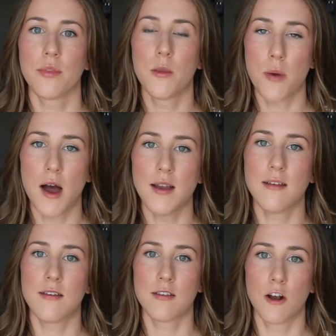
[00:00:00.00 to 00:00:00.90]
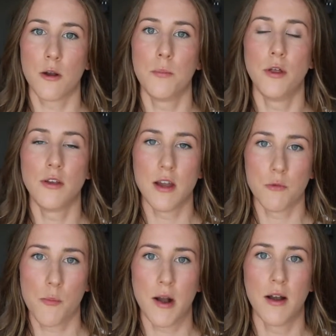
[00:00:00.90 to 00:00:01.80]
the body to start building and
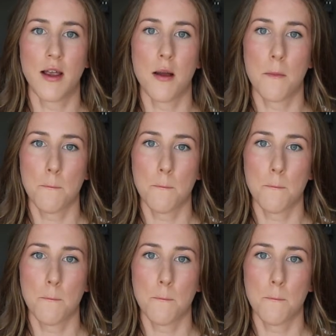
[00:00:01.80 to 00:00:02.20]
repairing